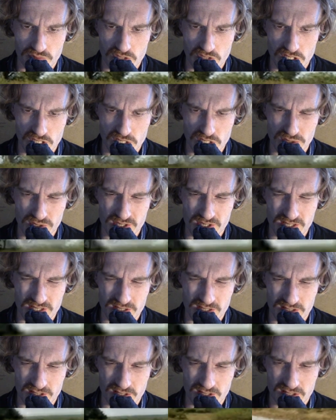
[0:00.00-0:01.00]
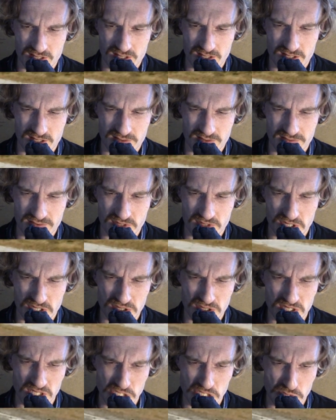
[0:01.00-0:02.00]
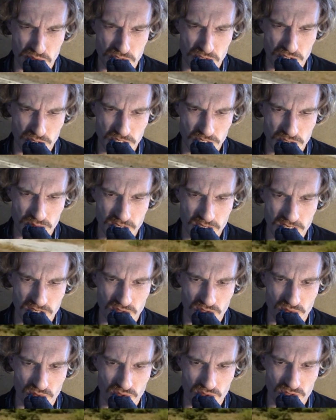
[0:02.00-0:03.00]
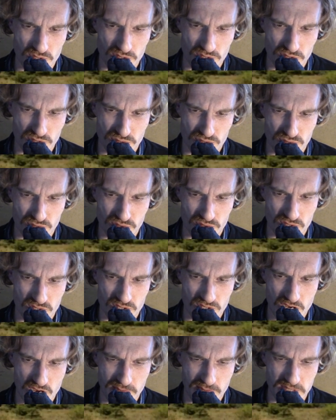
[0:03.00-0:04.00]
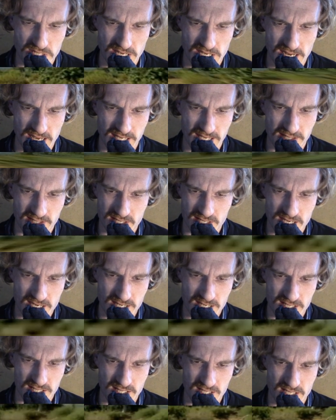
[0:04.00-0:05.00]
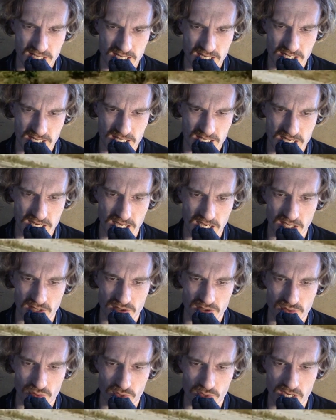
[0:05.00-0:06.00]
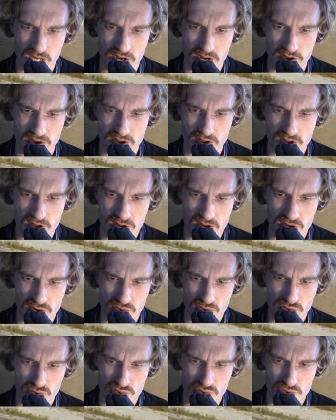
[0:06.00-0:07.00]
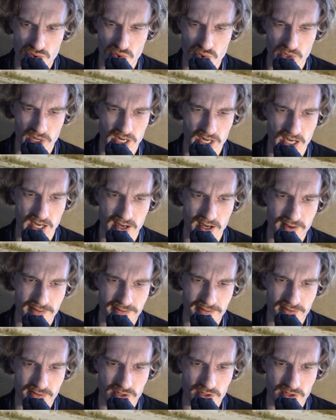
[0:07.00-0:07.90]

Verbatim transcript: That looks, you know these roads where you don't know how many lanes it has? This has like one, two and a half.